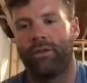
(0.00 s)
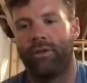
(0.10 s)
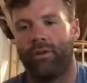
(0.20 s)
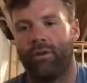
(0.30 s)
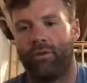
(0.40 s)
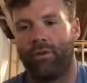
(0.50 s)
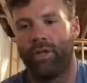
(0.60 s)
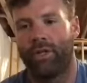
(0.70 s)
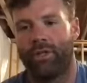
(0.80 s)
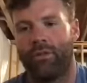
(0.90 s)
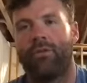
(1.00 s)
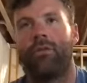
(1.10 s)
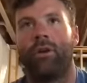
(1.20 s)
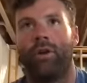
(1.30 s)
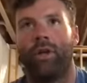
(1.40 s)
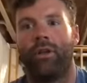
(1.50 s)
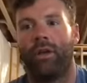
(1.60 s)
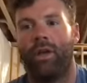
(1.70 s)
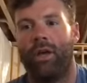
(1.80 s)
your question, Logan,